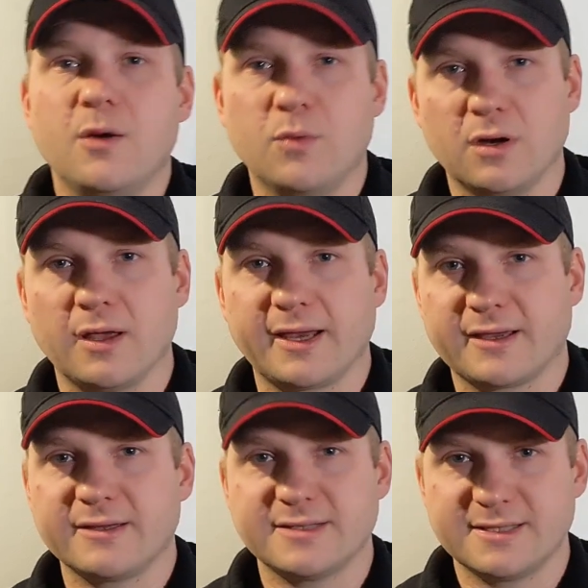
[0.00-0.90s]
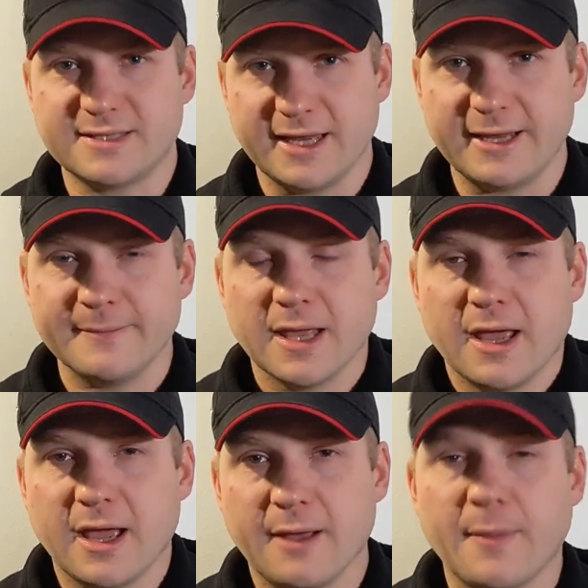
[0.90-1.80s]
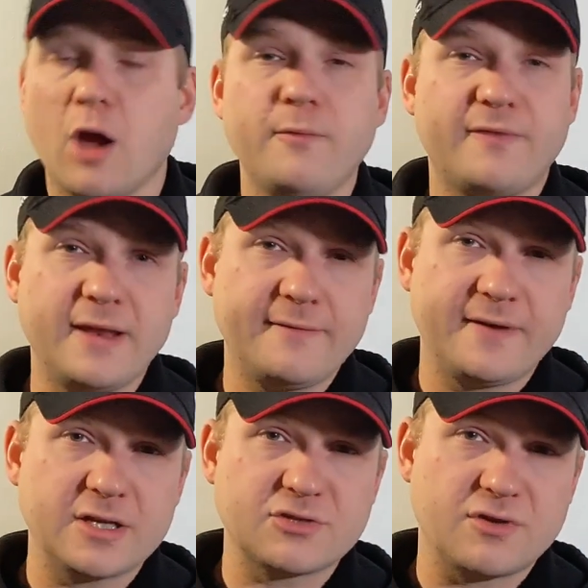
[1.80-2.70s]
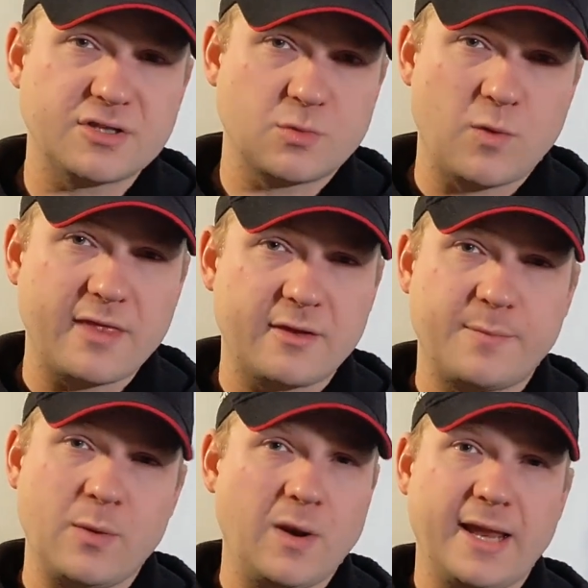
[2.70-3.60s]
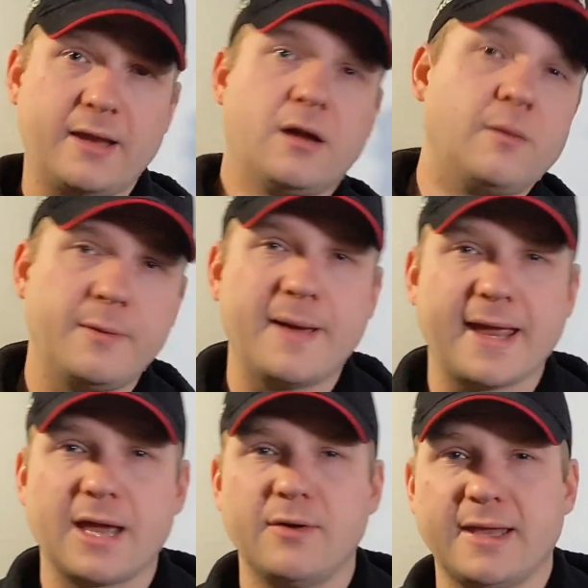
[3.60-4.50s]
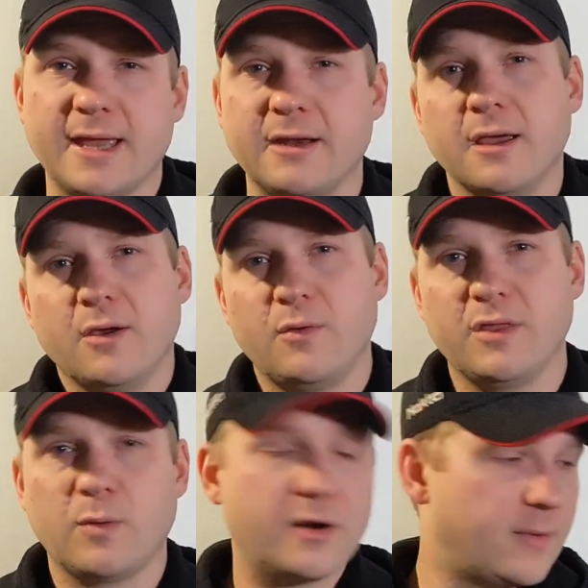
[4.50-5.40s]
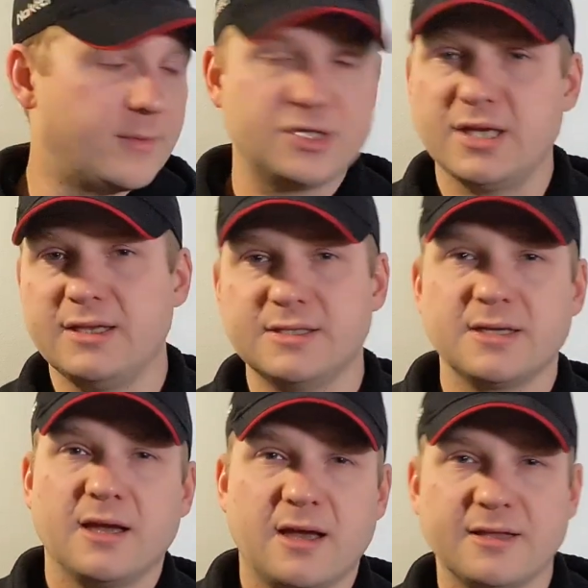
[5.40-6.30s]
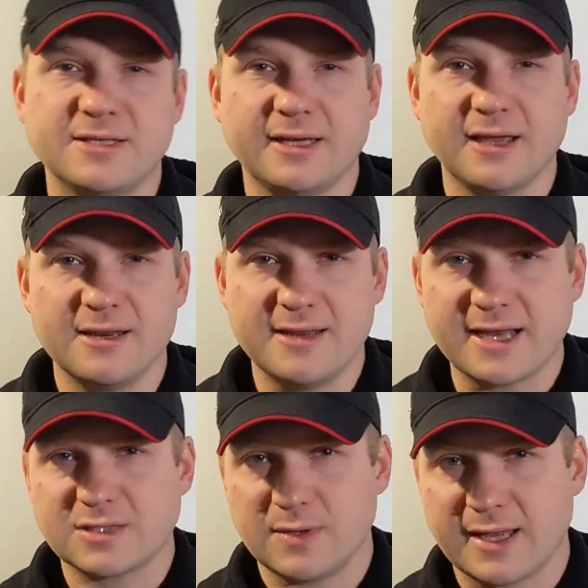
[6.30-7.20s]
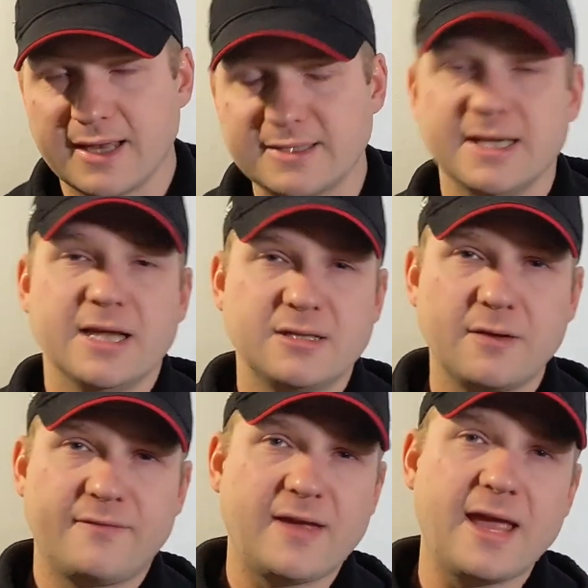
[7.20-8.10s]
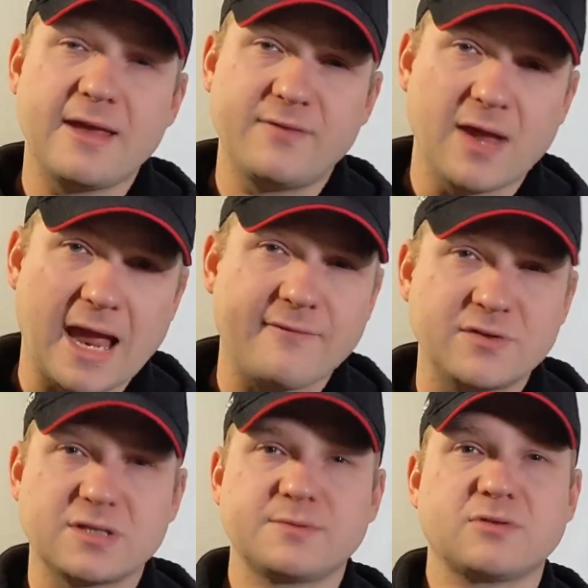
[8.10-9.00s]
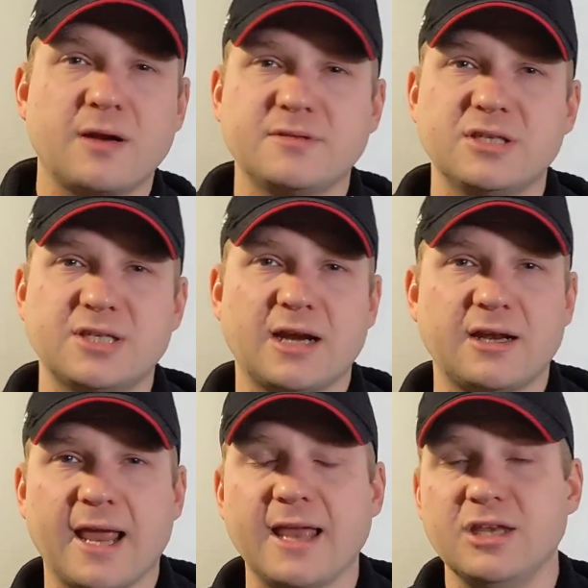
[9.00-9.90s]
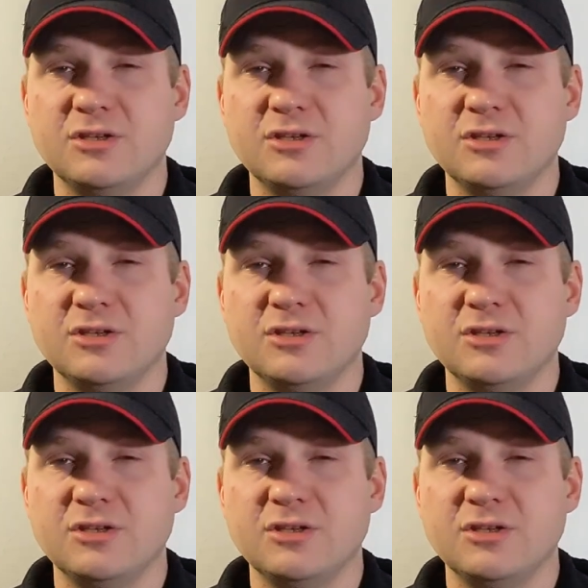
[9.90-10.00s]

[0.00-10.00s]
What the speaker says: would like to see. Hopefully, fingers crossed, weather be willing, I'll be back out again with one of my machines hunting next weekend. Don't forget, if you haven't subscribed to the channel yet and you